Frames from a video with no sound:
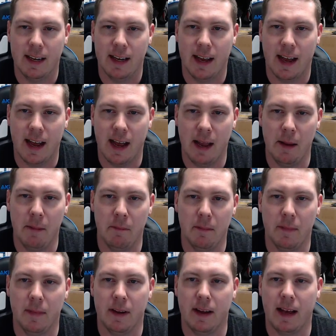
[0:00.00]
I'm
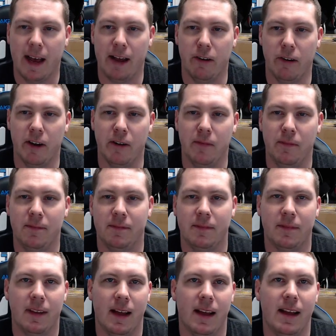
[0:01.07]
I don't know.
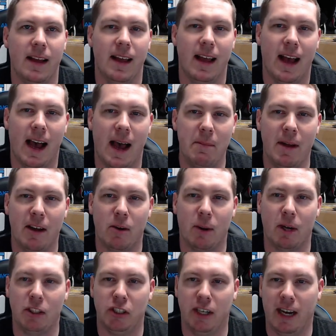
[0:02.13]
I'm not quite
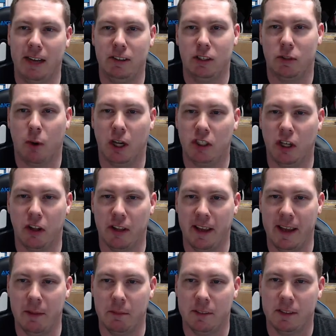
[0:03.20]
sure. I just watch all the
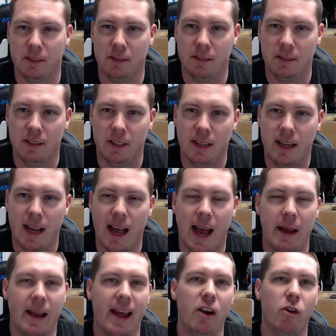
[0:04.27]
games. I
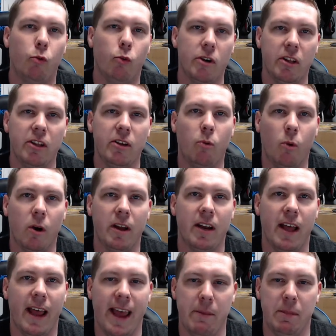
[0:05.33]
kind of really want
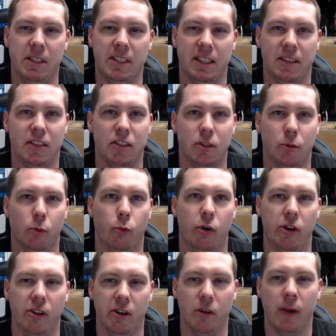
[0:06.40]
Edmonton to do
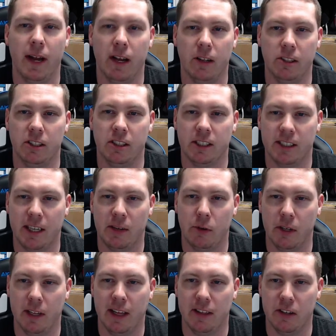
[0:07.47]
really well just because I really
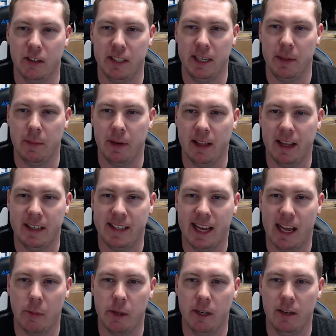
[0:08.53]
like their team and I like Talbot.